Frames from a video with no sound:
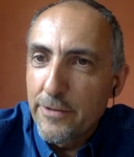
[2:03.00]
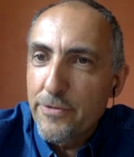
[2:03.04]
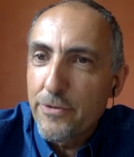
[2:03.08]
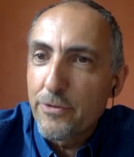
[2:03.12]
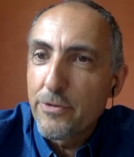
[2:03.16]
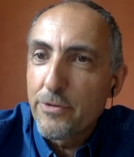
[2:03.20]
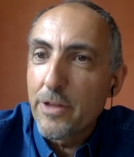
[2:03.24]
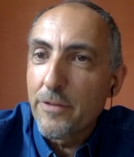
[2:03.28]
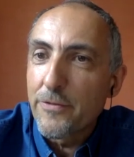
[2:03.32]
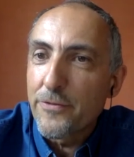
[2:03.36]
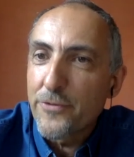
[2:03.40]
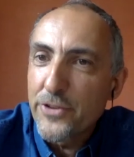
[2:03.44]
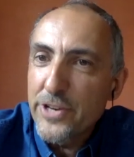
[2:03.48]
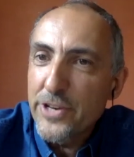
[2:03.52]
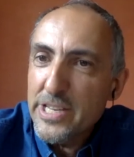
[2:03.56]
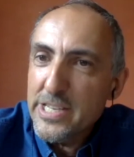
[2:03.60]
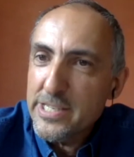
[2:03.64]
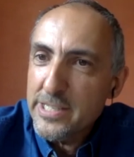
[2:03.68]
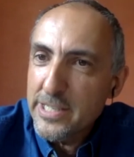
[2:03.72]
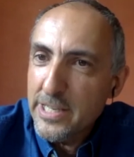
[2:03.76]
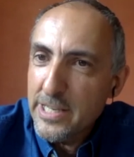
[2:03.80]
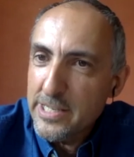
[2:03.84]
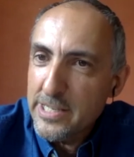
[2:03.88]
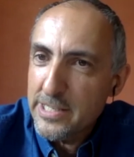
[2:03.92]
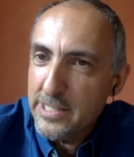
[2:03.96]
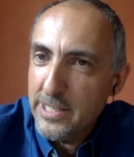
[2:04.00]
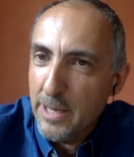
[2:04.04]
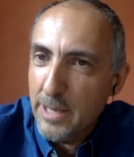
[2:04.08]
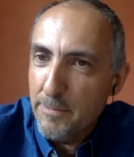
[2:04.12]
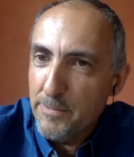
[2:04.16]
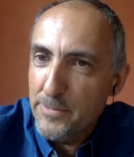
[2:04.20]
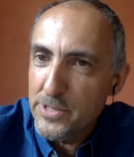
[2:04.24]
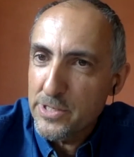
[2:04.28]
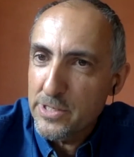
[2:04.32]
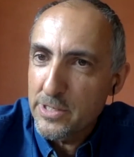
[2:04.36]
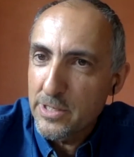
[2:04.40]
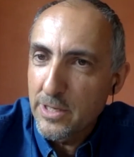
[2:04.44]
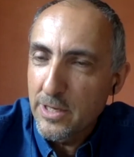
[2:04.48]
the 3
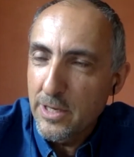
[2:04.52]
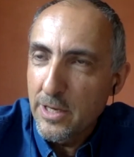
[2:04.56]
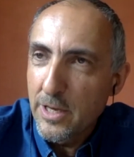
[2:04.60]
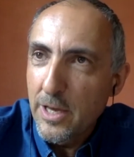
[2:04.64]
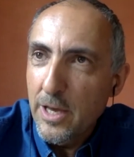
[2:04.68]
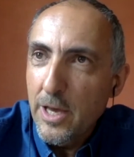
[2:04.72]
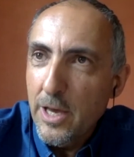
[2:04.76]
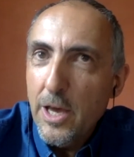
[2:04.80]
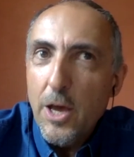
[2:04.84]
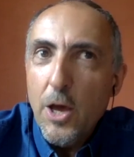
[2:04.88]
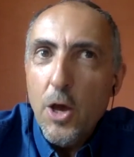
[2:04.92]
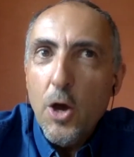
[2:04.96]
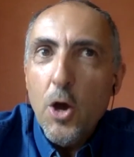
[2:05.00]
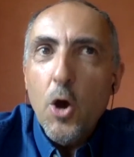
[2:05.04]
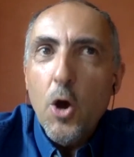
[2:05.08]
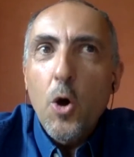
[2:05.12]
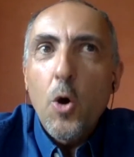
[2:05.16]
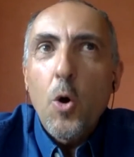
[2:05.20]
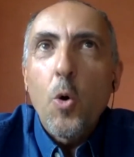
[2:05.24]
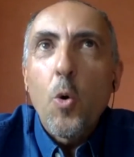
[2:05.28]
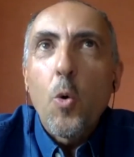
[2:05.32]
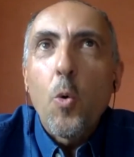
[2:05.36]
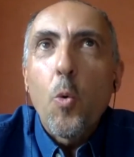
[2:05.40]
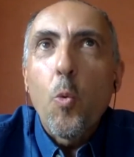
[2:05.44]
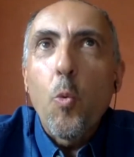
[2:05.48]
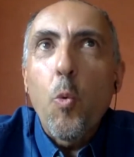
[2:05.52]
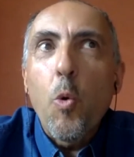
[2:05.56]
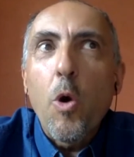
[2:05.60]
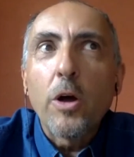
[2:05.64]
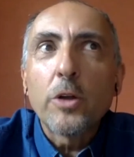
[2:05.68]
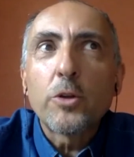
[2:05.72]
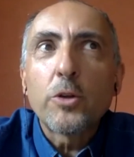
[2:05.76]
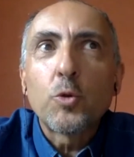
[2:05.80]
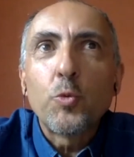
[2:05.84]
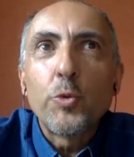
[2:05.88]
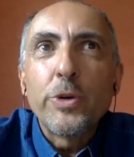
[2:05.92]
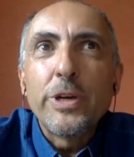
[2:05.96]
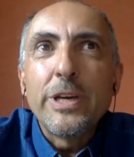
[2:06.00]
systems, what
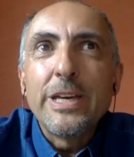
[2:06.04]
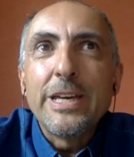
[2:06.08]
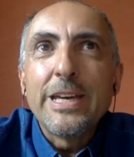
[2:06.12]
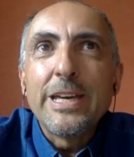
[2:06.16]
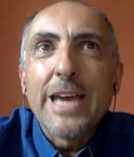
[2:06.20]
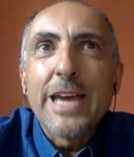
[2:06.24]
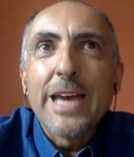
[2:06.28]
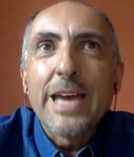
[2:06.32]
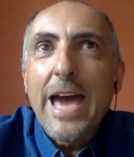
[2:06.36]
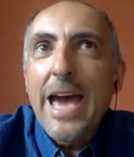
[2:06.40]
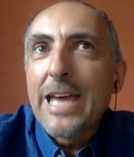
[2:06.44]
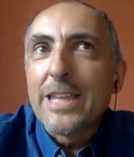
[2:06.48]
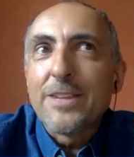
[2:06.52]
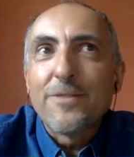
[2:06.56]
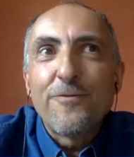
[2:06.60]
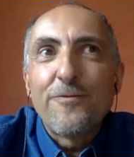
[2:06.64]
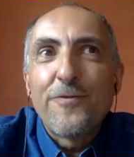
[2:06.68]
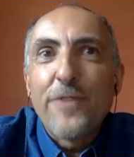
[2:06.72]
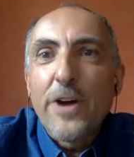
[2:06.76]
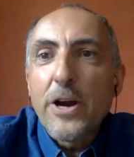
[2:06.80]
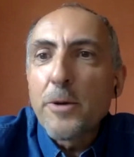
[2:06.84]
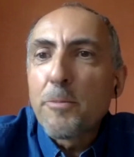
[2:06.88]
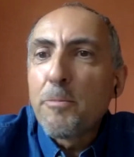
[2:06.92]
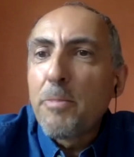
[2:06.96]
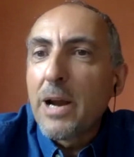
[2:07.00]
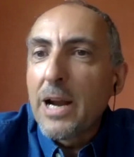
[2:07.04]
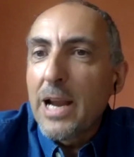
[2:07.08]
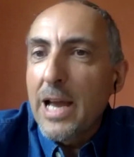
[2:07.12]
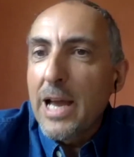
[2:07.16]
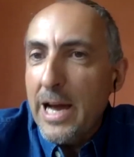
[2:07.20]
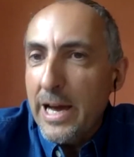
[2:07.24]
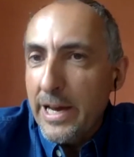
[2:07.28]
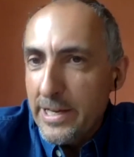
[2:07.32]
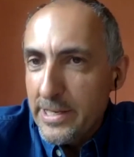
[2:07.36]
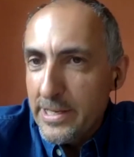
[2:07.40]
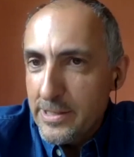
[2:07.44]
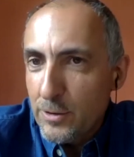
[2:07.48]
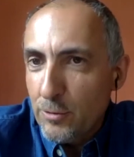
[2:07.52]
we had
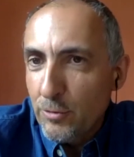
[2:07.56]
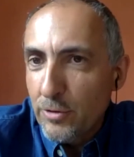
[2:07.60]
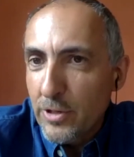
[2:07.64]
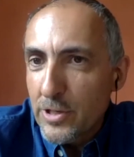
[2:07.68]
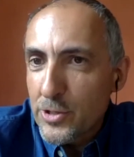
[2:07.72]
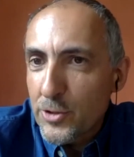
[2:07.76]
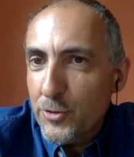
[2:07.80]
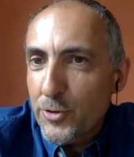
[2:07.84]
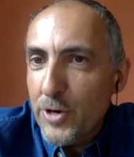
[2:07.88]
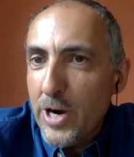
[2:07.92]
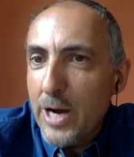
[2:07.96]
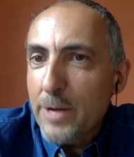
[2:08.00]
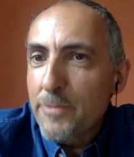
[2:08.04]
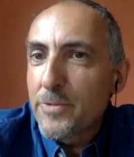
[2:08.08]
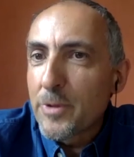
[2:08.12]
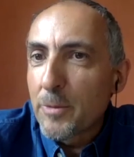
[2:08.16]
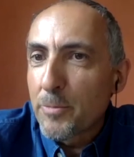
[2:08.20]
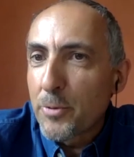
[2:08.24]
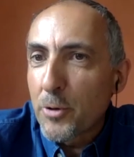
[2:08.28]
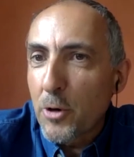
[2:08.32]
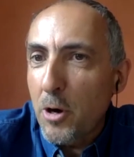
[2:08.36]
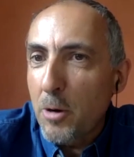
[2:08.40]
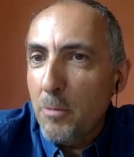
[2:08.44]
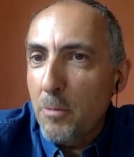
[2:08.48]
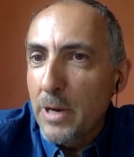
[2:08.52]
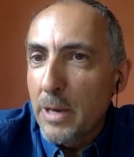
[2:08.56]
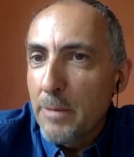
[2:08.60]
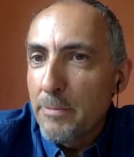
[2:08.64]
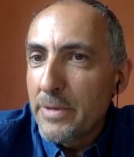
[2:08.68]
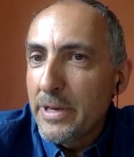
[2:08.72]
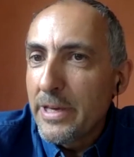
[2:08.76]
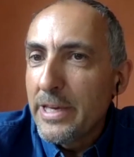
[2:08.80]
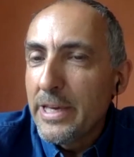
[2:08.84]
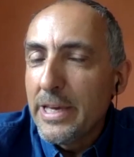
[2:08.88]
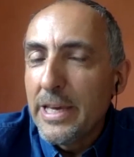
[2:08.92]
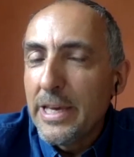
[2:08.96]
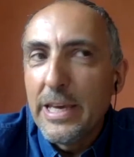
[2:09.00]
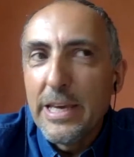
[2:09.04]
verbalized to describe the problem
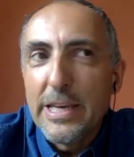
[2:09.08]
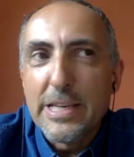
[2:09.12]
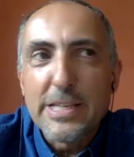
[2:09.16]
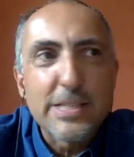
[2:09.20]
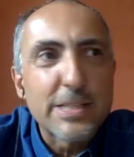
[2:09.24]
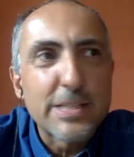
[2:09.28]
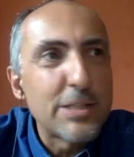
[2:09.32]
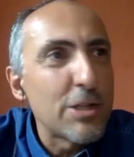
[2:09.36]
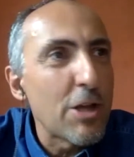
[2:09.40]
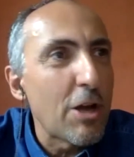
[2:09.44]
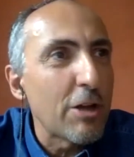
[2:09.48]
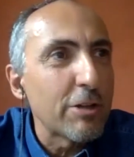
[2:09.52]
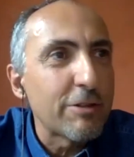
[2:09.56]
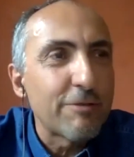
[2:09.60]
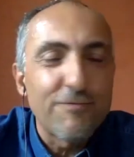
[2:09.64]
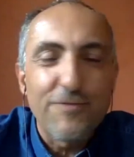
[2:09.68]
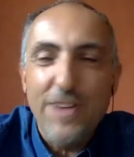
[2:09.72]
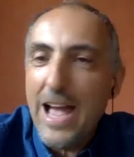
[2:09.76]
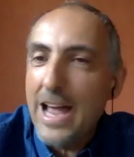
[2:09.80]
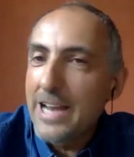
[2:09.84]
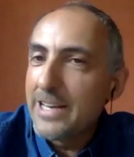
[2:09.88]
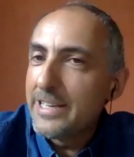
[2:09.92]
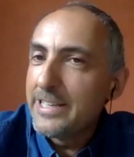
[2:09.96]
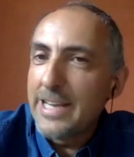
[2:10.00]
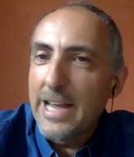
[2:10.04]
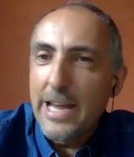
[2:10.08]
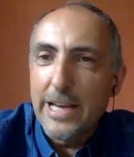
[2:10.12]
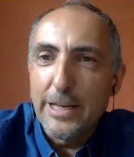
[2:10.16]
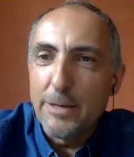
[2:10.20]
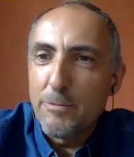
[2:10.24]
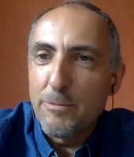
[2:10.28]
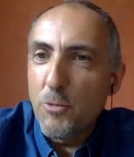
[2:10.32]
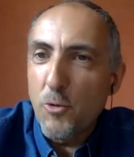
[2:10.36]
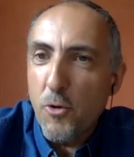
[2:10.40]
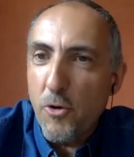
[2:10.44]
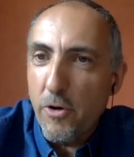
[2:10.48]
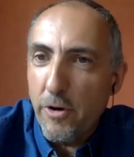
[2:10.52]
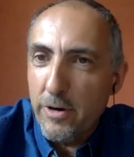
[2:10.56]
is not valid
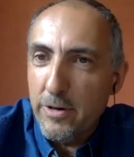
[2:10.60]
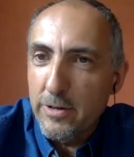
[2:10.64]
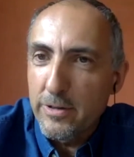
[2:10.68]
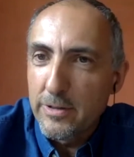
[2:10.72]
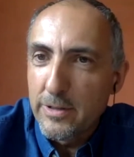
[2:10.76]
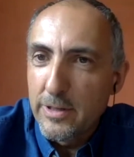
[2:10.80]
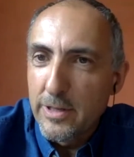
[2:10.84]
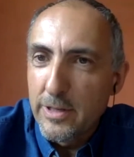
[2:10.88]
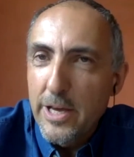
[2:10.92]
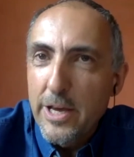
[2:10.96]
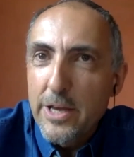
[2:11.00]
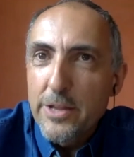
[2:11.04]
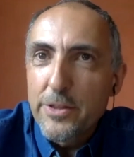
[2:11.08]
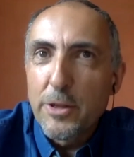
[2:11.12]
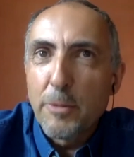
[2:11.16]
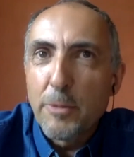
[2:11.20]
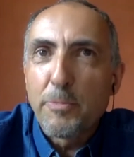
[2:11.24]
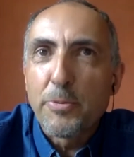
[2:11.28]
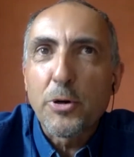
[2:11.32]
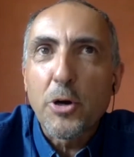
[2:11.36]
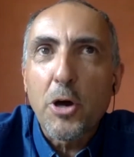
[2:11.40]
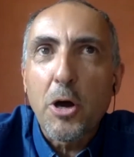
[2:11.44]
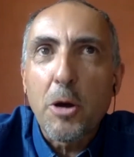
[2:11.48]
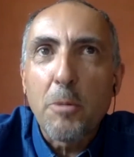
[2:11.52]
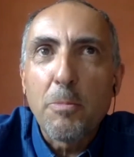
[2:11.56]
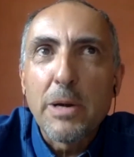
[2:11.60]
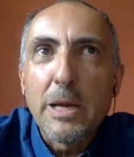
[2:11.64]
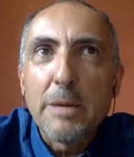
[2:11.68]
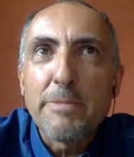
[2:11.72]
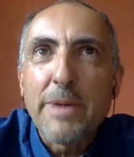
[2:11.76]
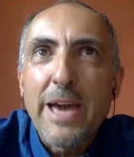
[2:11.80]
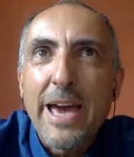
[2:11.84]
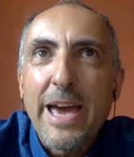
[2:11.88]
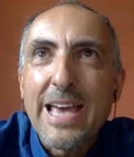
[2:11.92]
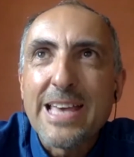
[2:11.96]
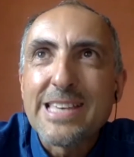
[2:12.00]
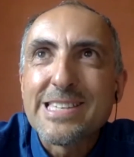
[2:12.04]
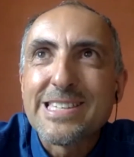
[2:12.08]
anymore. The problem
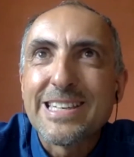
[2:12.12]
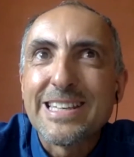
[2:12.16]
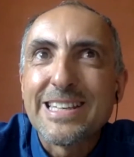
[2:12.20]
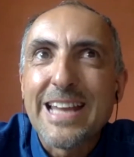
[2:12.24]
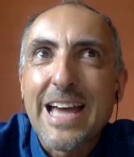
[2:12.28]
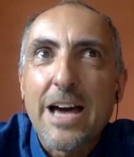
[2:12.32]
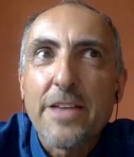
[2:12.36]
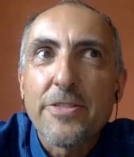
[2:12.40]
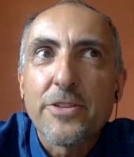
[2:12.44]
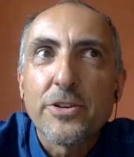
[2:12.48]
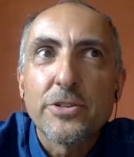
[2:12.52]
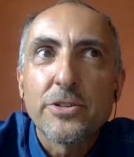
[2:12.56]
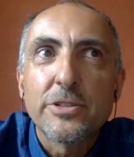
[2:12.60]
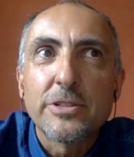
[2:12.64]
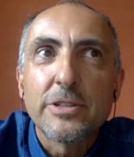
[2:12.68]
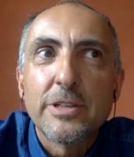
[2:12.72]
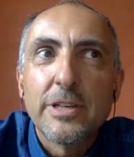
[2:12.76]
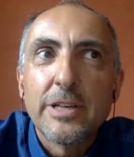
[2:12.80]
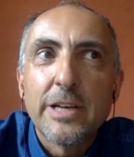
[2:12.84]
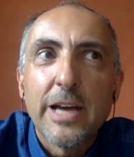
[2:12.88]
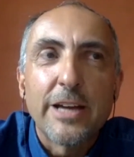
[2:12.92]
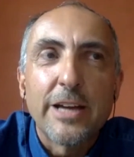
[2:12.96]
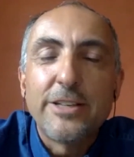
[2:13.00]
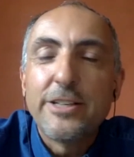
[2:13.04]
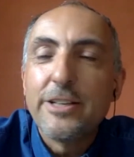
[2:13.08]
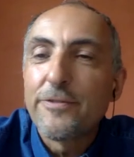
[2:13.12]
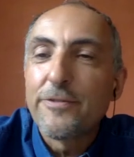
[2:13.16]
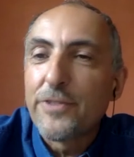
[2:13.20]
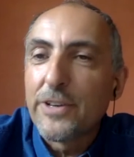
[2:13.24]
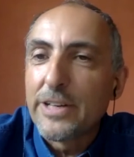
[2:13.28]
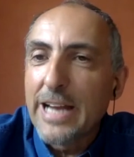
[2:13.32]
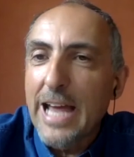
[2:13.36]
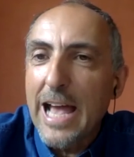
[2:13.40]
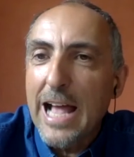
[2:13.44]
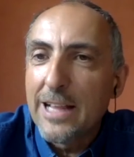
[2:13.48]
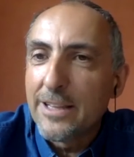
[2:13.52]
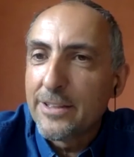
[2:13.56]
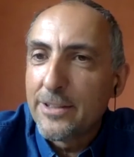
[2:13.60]
has a different
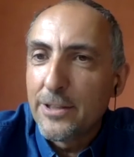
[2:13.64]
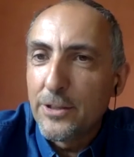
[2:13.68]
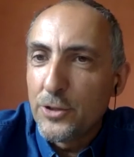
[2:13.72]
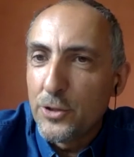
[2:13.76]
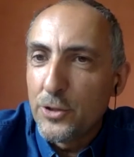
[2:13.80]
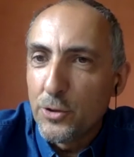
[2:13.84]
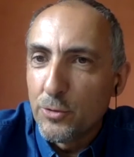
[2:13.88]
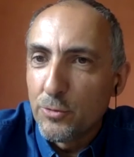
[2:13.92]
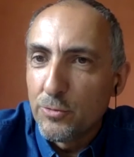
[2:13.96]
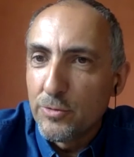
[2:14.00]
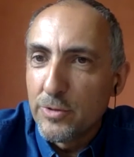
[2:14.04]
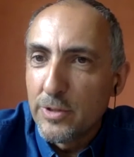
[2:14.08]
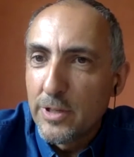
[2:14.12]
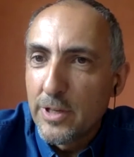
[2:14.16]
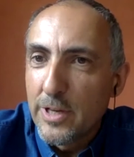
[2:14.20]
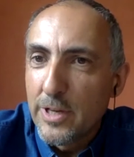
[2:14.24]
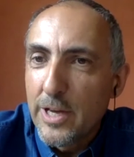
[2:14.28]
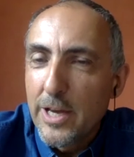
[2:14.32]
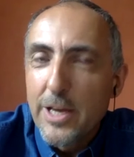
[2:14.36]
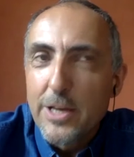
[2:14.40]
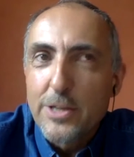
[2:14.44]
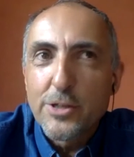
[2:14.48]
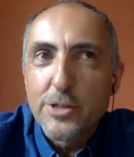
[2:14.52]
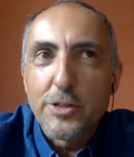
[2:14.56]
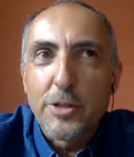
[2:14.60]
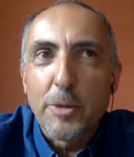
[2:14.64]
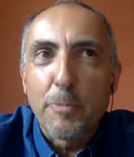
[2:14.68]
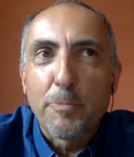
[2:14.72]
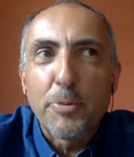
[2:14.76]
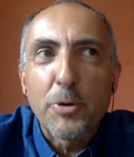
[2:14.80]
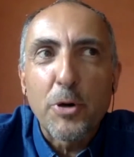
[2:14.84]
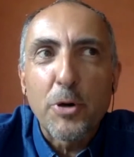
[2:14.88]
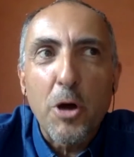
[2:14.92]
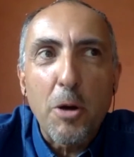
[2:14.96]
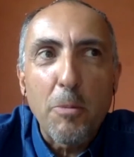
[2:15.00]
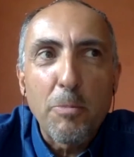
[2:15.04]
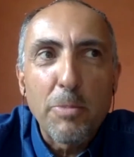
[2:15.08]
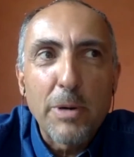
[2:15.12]
altitude. So the
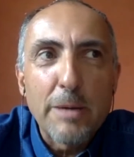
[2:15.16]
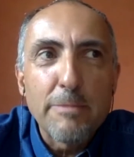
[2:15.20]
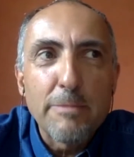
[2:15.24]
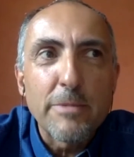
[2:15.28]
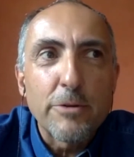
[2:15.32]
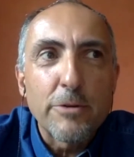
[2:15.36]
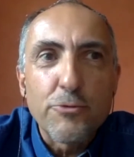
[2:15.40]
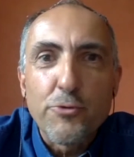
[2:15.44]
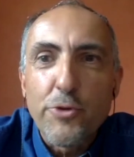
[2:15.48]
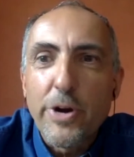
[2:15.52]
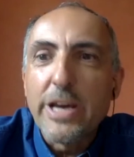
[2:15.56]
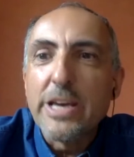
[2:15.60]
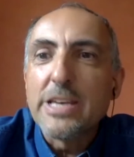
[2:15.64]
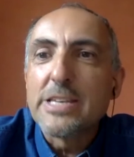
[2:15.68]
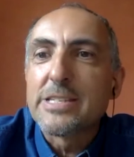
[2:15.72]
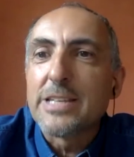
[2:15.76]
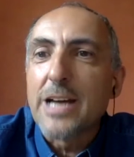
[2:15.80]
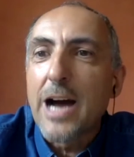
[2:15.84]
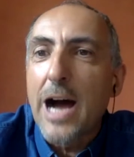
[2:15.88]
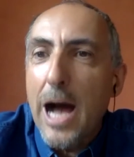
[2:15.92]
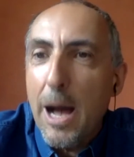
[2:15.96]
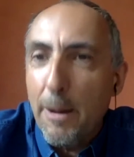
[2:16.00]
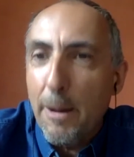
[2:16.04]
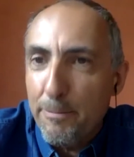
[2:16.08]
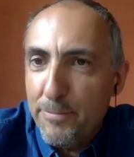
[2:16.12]
problem raised up